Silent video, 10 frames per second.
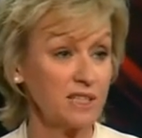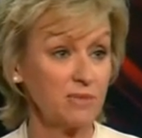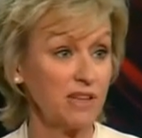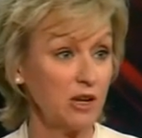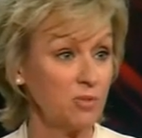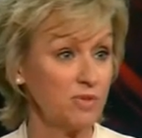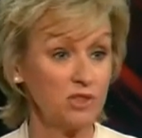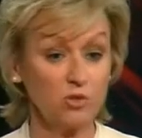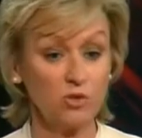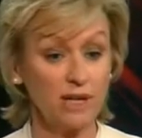I mean, they opened the
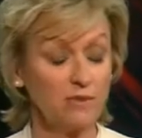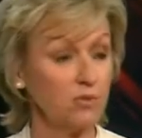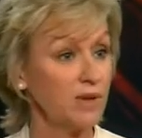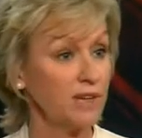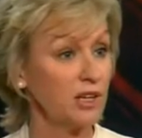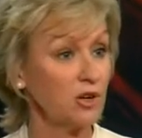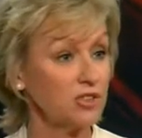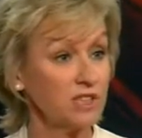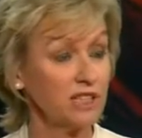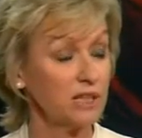door, gave away their
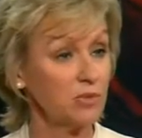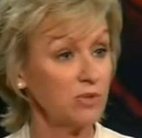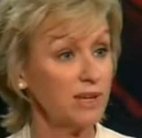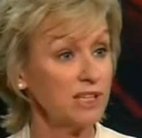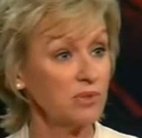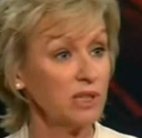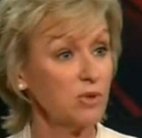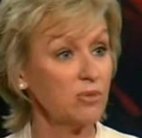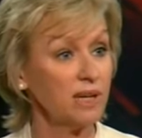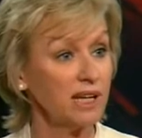content, and then were amazed when they
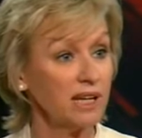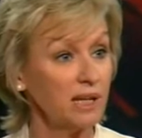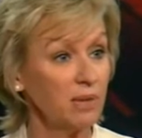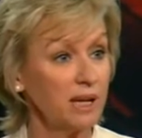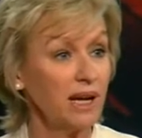weren't making any money.